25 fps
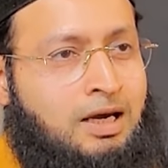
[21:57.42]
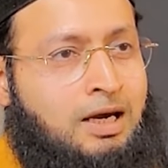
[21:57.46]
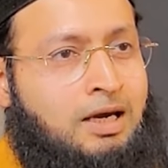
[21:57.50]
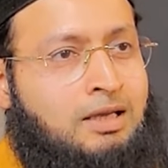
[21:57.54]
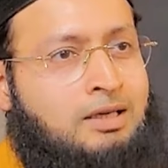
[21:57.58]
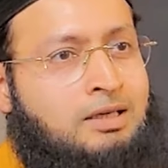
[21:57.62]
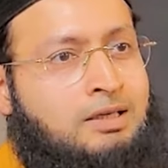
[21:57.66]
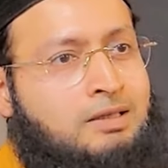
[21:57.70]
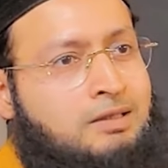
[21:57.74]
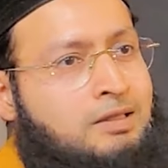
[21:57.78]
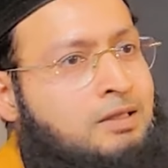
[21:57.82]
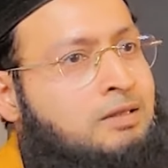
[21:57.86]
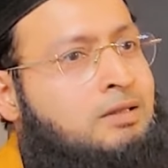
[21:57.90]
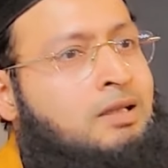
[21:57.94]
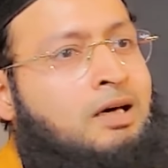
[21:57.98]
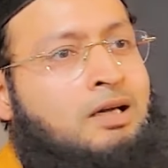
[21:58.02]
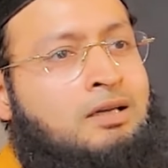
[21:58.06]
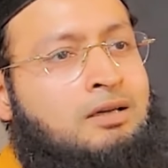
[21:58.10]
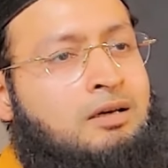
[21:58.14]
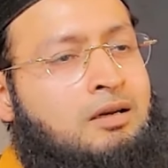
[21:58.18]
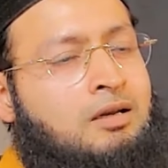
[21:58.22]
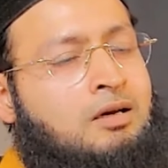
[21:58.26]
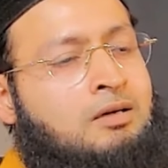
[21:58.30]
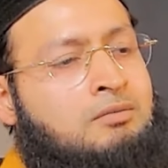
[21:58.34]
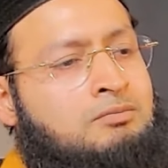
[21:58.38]
And he did
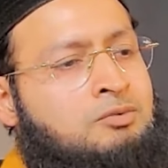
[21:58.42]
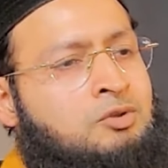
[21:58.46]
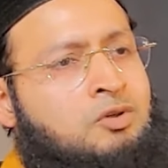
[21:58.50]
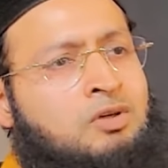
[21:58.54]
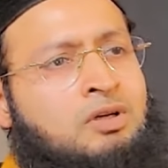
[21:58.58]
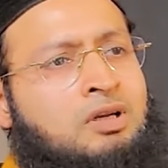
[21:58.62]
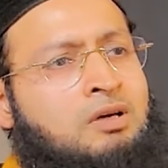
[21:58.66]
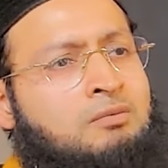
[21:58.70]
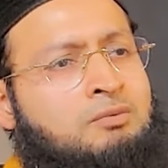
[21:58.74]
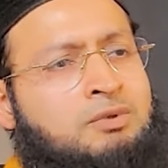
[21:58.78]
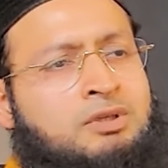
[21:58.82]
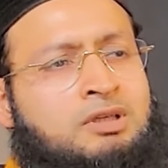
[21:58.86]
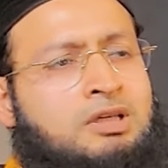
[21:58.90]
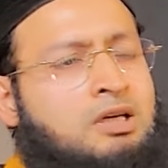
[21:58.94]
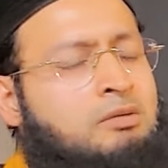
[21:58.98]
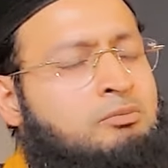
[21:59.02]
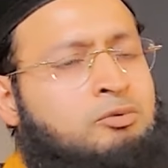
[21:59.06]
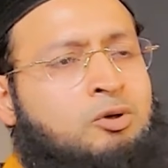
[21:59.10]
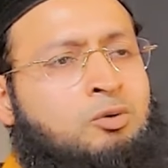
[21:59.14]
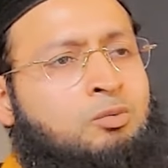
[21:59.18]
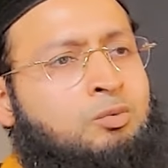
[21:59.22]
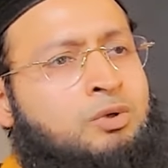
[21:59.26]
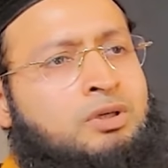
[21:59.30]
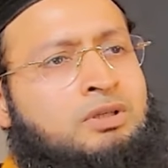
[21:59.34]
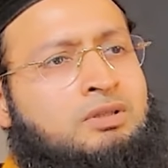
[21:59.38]
that, alhamdulillah, within a
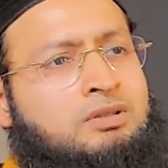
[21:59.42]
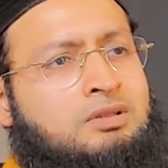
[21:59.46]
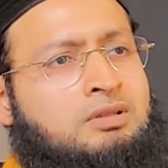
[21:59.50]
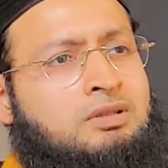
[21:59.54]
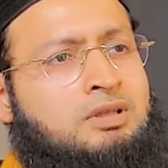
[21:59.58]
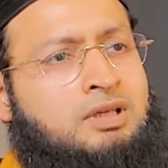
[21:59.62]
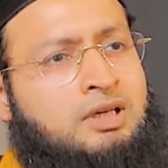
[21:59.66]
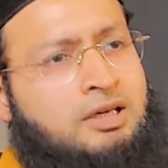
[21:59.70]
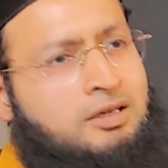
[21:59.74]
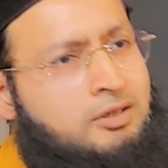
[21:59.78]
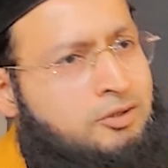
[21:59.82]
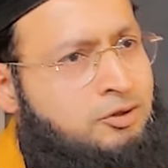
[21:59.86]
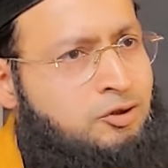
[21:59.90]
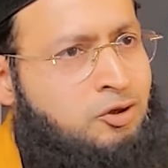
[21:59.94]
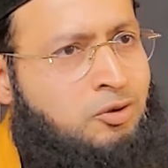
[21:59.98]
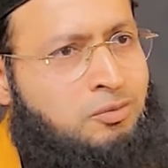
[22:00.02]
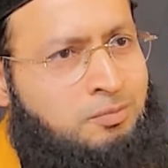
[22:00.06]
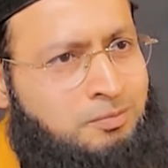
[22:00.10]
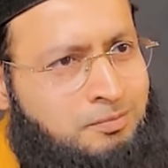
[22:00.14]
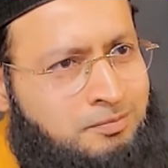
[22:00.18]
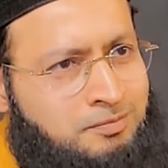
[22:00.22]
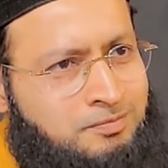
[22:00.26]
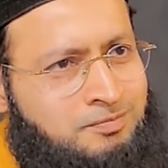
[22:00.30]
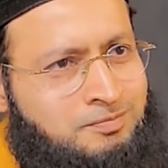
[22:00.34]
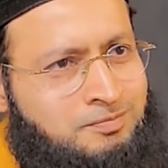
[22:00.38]
couple of weeks, he had a job.